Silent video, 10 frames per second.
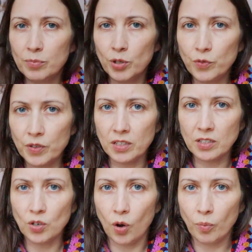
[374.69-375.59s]
Poofy at
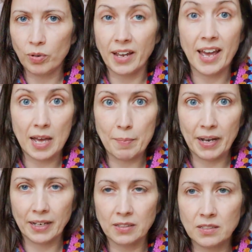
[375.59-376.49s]
the top, like
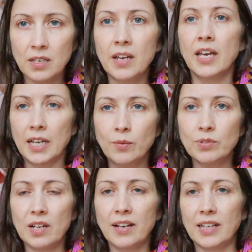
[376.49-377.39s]
airbags. It
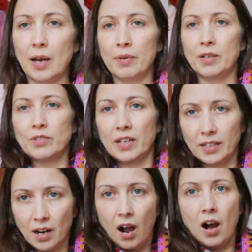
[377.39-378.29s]
was like that, but it was
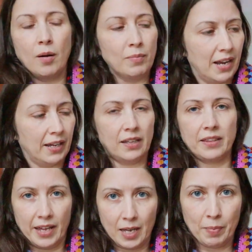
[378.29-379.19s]
like an
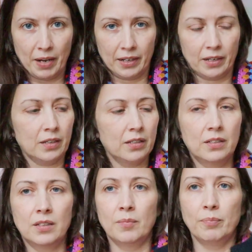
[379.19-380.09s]
arm-length airbag,
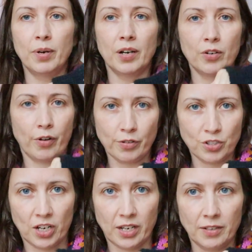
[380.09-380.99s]
but
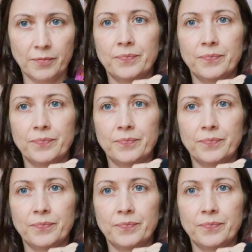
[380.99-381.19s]
crochet.